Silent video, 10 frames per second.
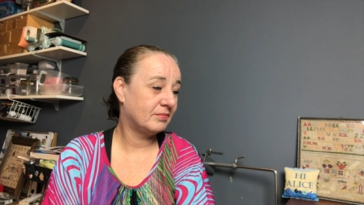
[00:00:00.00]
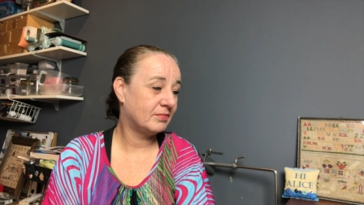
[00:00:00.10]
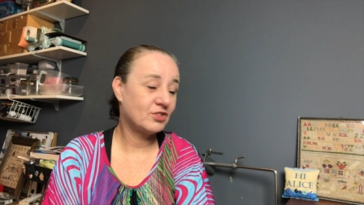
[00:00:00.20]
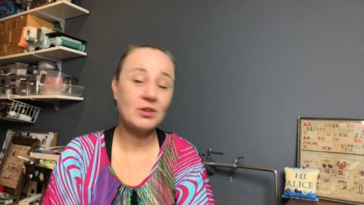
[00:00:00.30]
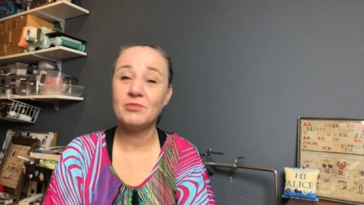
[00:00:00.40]

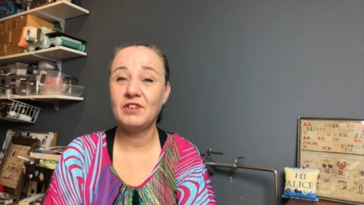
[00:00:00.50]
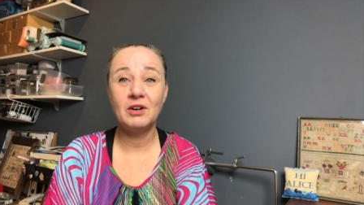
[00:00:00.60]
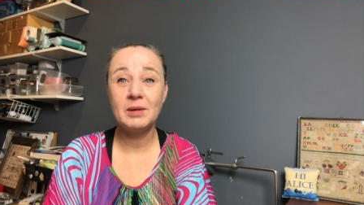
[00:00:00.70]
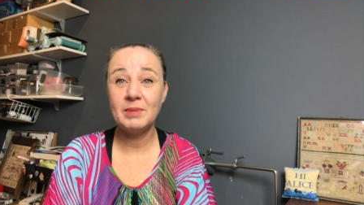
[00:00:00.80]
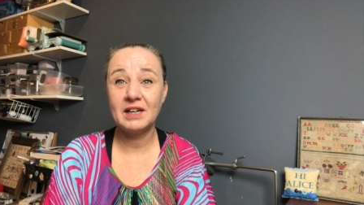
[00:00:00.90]
some
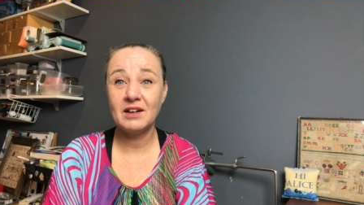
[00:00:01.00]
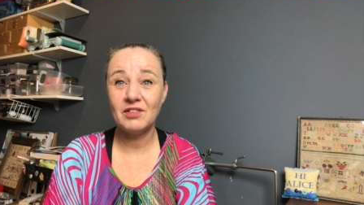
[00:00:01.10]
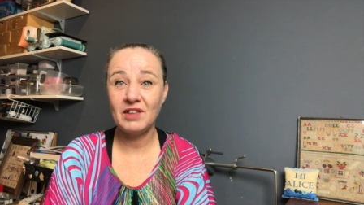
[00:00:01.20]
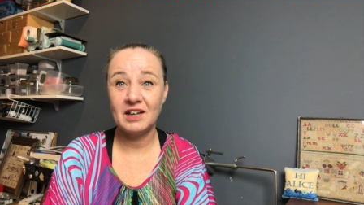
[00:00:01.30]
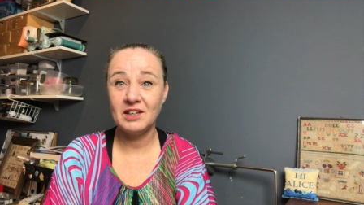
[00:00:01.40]
very big
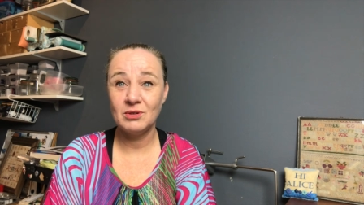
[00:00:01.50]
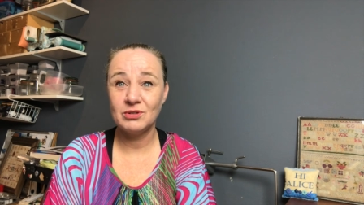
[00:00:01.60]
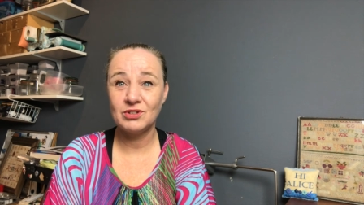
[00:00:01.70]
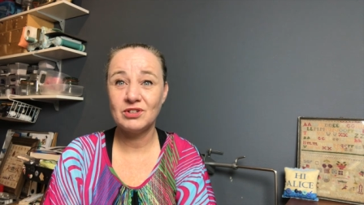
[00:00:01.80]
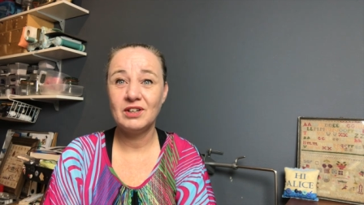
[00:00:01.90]
thank
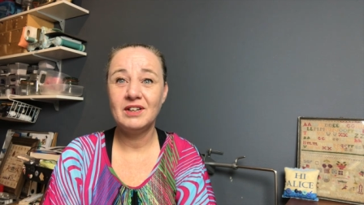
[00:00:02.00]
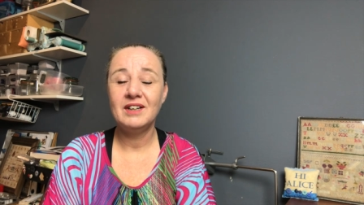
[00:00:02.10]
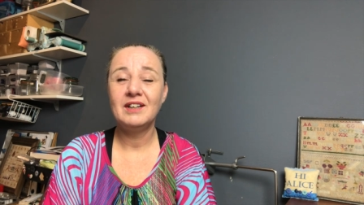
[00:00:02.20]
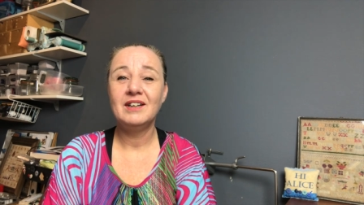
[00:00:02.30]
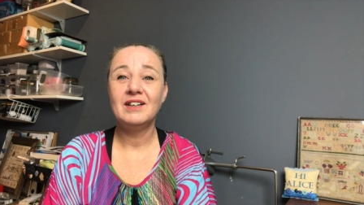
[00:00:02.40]
yous
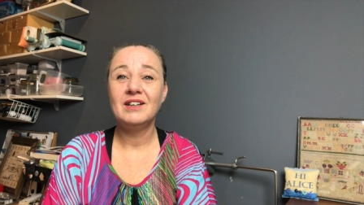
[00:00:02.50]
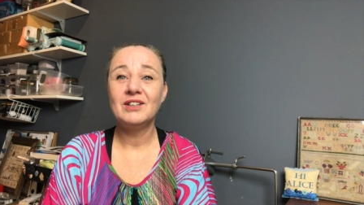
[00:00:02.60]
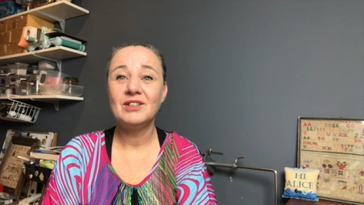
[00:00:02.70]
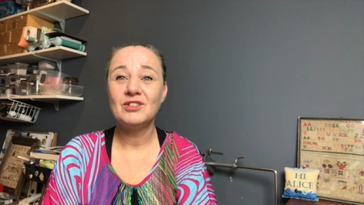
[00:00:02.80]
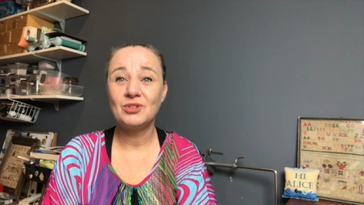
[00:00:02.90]

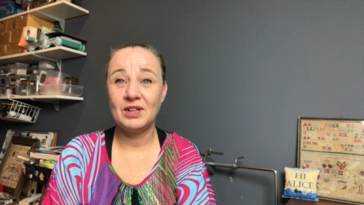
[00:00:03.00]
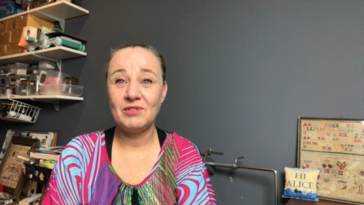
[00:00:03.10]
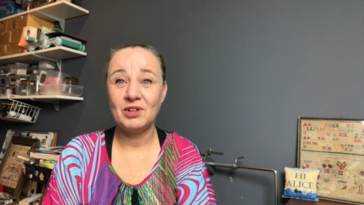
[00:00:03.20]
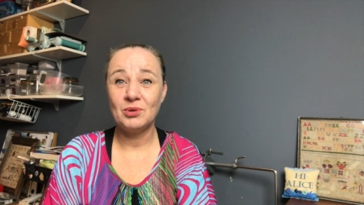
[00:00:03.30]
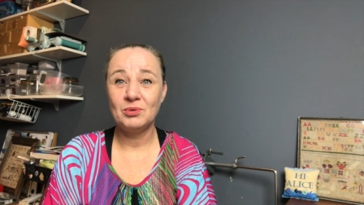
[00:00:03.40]
to
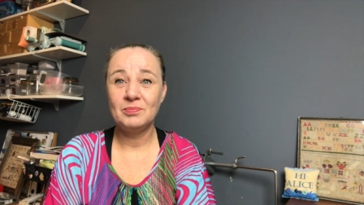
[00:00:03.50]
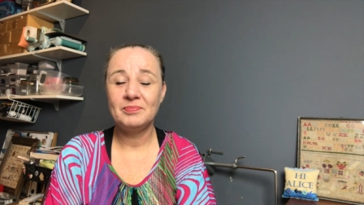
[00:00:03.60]
give you.